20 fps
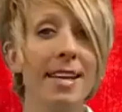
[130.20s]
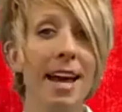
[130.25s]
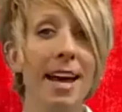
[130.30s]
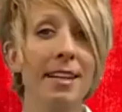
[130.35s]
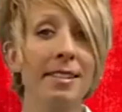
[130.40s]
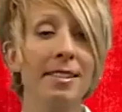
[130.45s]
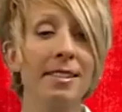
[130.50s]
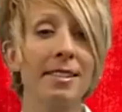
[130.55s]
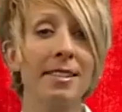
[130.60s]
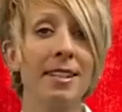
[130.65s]
take a
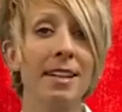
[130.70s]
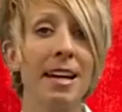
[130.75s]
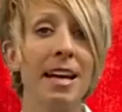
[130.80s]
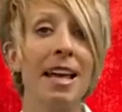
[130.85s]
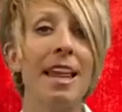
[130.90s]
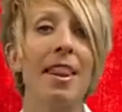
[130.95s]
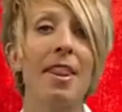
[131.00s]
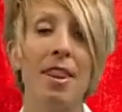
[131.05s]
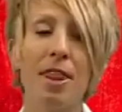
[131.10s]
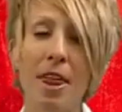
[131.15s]
test.
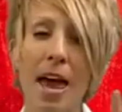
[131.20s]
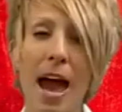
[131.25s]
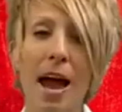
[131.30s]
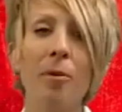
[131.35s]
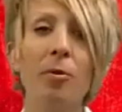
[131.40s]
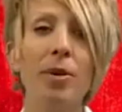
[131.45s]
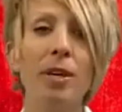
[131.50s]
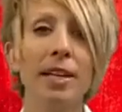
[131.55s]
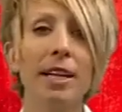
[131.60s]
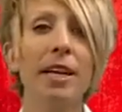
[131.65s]

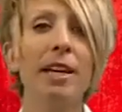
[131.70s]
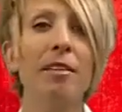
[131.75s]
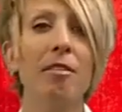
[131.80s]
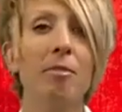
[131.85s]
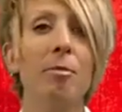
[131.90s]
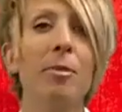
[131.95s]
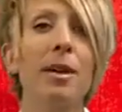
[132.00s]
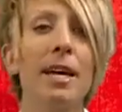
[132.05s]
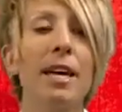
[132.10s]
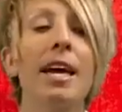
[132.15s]
That would
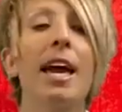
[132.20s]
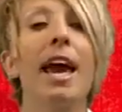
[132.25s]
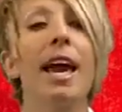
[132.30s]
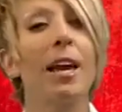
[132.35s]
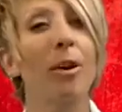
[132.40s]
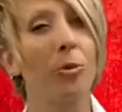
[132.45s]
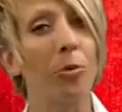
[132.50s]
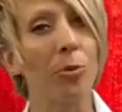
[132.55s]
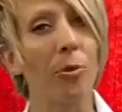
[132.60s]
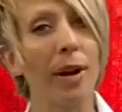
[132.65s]
give me
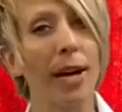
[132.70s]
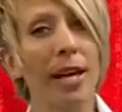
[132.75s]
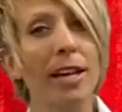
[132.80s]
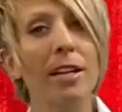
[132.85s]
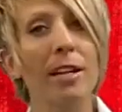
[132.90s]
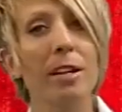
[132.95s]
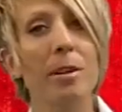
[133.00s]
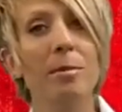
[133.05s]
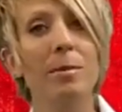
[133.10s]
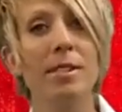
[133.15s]
a
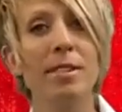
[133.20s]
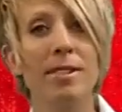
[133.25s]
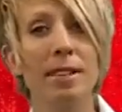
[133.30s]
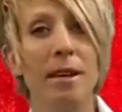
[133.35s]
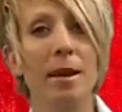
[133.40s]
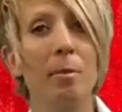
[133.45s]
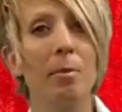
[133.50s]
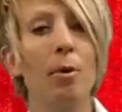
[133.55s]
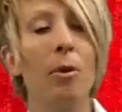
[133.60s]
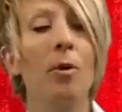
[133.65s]
random
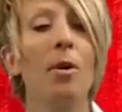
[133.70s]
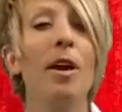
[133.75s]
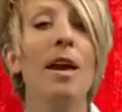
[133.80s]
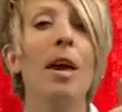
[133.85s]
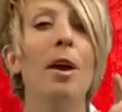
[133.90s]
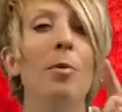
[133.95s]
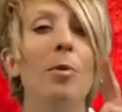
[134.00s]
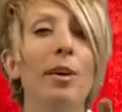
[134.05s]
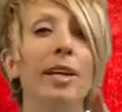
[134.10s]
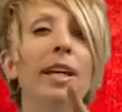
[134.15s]
sample
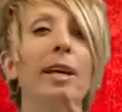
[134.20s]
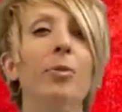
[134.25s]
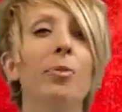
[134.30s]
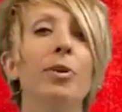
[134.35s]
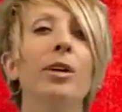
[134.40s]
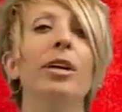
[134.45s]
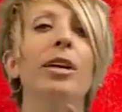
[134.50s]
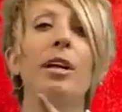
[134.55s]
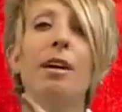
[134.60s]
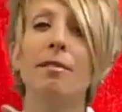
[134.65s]
and would
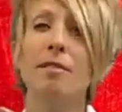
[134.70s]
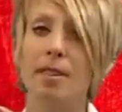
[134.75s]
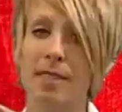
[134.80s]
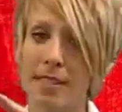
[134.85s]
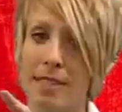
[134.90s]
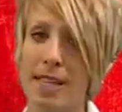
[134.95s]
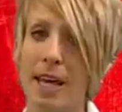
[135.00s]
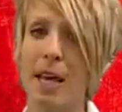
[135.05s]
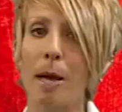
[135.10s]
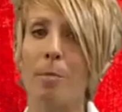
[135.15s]
get rid
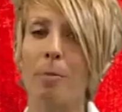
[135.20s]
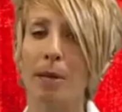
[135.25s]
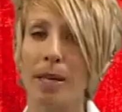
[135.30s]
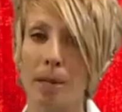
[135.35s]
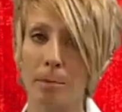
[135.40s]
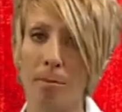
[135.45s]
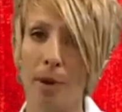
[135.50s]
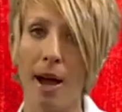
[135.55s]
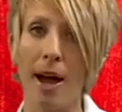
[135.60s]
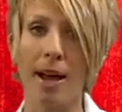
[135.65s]
of
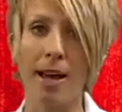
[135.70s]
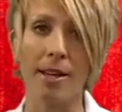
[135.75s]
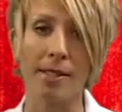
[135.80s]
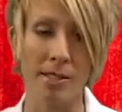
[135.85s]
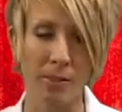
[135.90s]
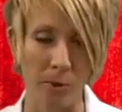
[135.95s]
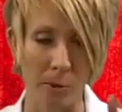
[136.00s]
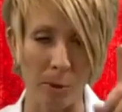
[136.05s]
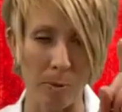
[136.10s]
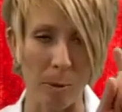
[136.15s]
sampling
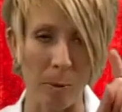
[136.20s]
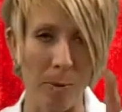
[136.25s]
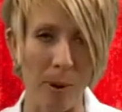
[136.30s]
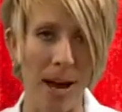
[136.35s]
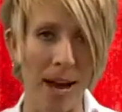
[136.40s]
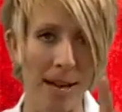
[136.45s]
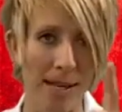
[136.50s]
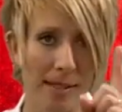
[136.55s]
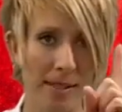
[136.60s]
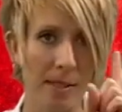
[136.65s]
bias. Remember,
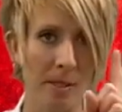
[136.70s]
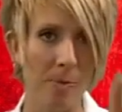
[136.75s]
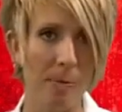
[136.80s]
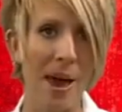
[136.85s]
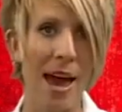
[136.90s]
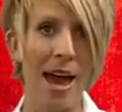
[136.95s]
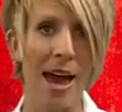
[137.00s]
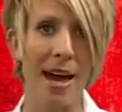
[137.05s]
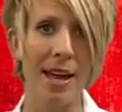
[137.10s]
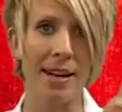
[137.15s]
bias is
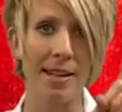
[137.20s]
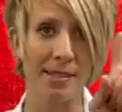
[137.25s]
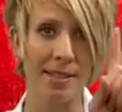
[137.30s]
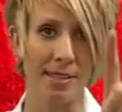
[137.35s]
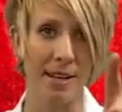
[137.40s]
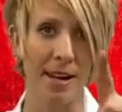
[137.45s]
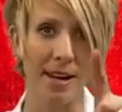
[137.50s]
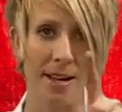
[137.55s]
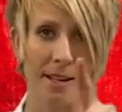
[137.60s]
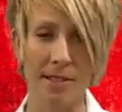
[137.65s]
bad
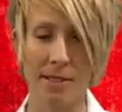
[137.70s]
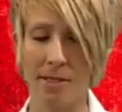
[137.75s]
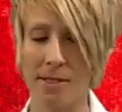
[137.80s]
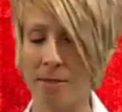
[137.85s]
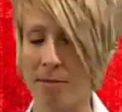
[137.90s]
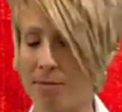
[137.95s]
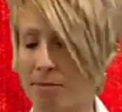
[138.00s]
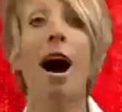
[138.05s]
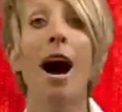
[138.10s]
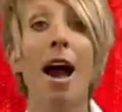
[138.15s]
in
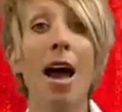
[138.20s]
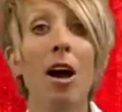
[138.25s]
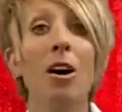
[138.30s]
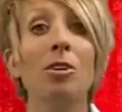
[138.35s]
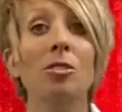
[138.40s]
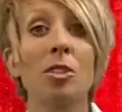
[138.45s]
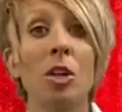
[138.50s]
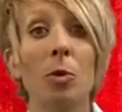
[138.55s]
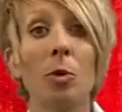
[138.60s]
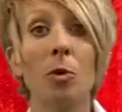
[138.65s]
science.
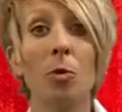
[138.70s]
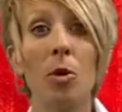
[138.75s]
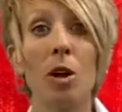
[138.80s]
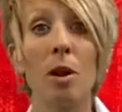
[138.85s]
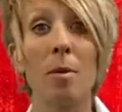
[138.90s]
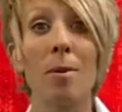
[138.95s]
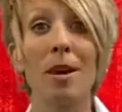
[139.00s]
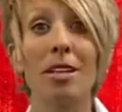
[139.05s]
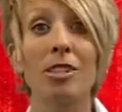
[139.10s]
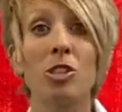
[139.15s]
I also would
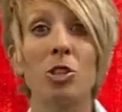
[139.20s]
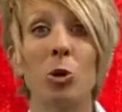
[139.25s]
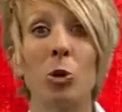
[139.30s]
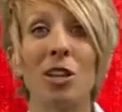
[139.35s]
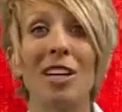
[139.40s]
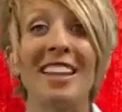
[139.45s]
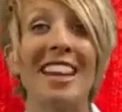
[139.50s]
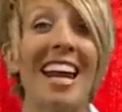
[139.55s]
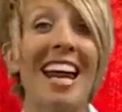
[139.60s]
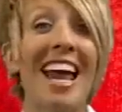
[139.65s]
want to make
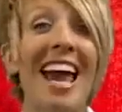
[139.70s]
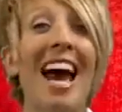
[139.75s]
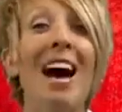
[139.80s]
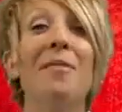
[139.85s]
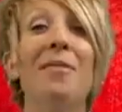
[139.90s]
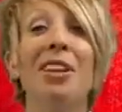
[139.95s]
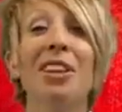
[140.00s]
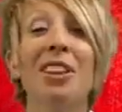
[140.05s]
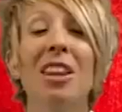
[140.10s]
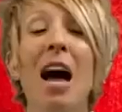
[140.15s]
sure that I
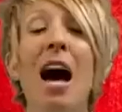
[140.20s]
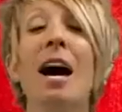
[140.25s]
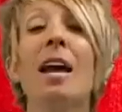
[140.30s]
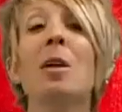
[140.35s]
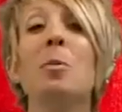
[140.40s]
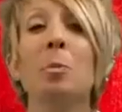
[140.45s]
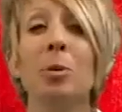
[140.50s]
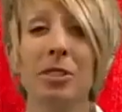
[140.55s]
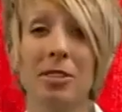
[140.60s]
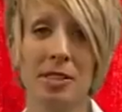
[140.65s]
have a
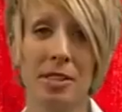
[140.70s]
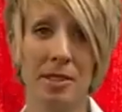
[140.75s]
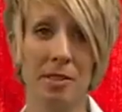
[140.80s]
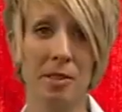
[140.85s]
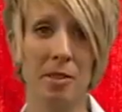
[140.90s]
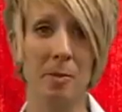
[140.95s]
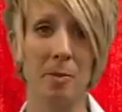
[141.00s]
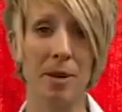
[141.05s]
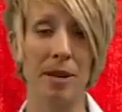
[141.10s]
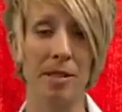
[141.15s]
lot of
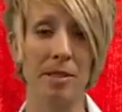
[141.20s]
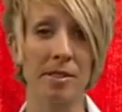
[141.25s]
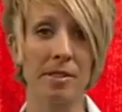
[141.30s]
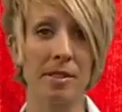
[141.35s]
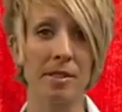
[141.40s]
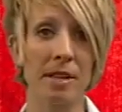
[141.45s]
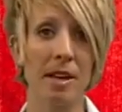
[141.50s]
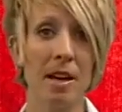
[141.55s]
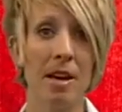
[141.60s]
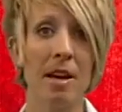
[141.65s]

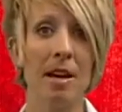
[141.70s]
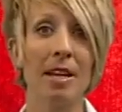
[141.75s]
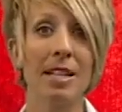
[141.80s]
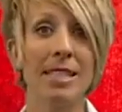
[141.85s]
participants.